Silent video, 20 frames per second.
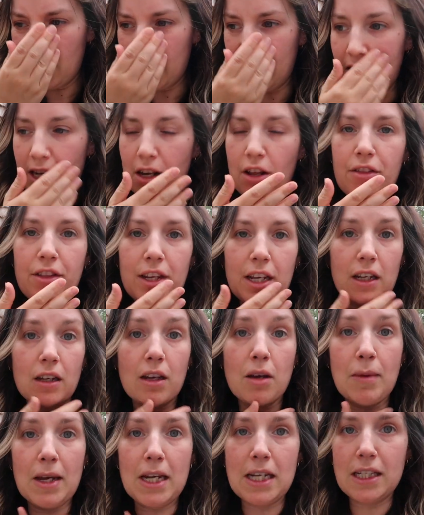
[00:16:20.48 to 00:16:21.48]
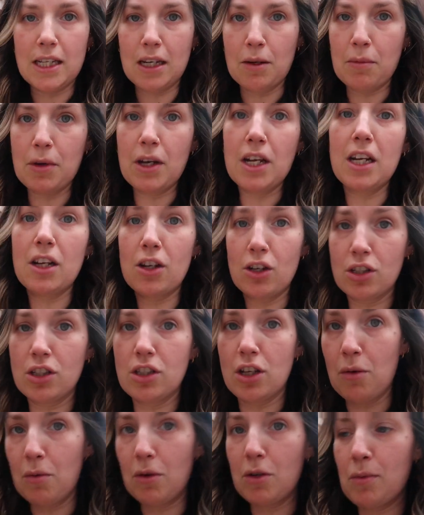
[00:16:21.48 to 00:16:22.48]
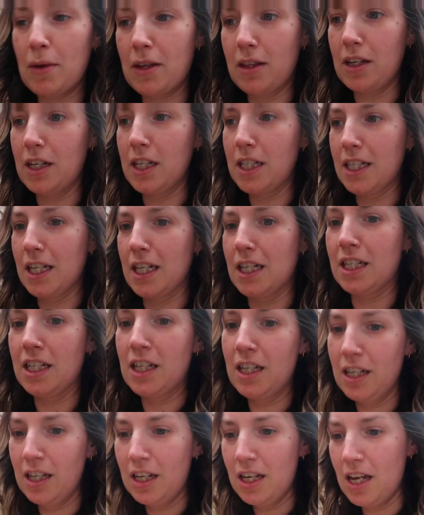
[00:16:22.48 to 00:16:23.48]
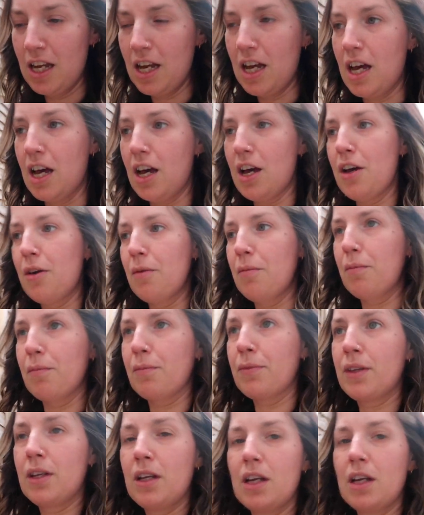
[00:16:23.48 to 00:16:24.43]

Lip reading: So yeah, nothing amazing, but it looks so much better than it did. And